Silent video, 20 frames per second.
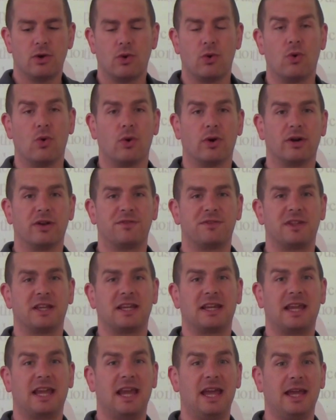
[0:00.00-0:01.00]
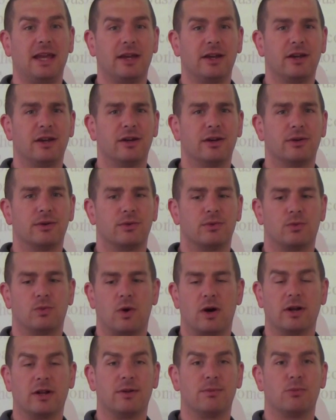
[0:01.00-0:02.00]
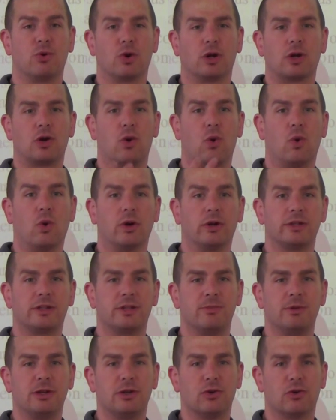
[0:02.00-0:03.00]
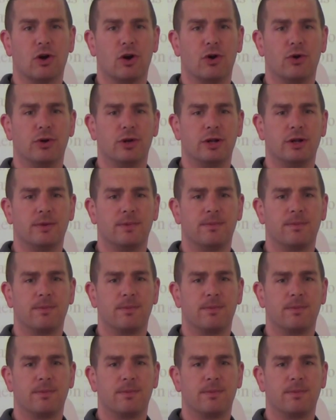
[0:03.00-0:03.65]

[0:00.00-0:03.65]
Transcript: Or if the king wanted more corn to be grown,